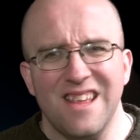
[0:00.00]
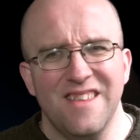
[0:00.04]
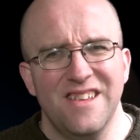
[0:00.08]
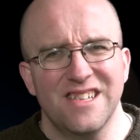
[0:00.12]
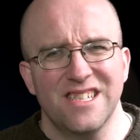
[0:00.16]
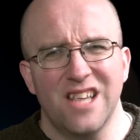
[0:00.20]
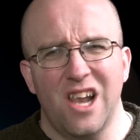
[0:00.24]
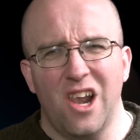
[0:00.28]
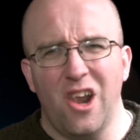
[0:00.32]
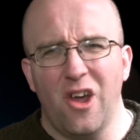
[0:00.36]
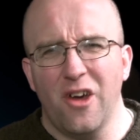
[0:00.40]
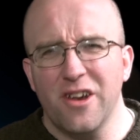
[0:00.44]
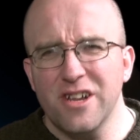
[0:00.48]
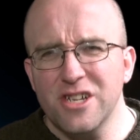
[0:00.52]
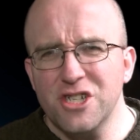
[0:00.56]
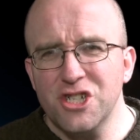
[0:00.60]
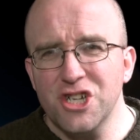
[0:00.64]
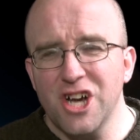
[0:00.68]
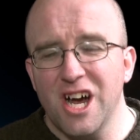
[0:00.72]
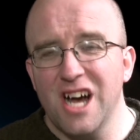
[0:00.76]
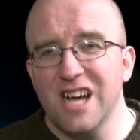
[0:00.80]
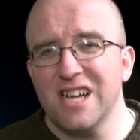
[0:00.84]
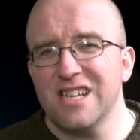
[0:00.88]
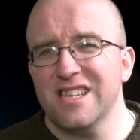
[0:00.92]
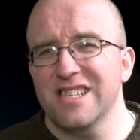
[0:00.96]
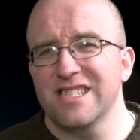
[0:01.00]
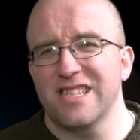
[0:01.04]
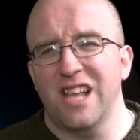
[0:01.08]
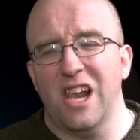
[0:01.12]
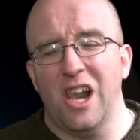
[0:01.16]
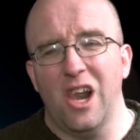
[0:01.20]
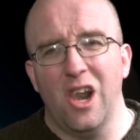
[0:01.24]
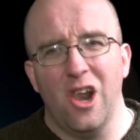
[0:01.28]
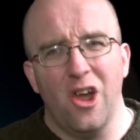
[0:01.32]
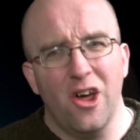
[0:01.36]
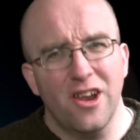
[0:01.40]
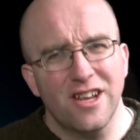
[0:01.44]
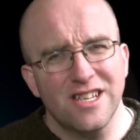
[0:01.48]
There's a lot of junk, there's a
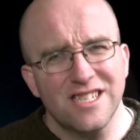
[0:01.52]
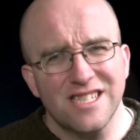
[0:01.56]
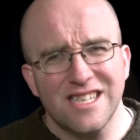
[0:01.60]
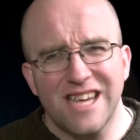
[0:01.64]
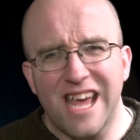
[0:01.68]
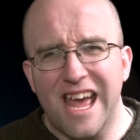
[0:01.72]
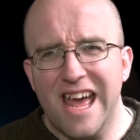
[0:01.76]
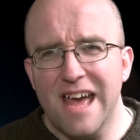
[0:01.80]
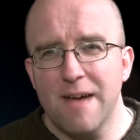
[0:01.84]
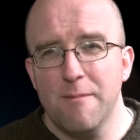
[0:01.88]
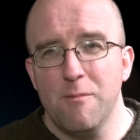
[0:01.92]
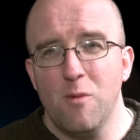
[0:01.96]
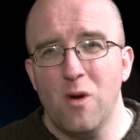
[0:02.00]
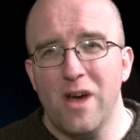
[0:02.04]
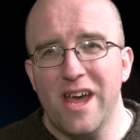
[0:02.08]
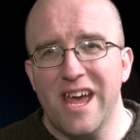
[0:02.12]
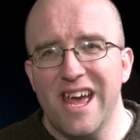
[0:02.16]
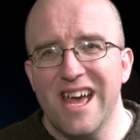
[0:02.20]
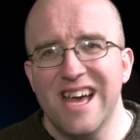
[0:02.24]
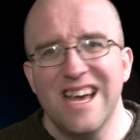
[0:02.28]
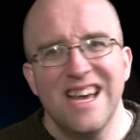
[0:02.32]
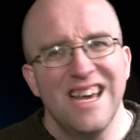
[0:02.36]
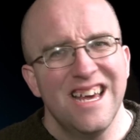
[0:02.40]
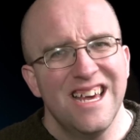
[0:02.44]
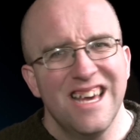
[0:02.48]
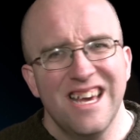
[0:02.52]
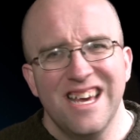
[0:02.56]
lot of scamware.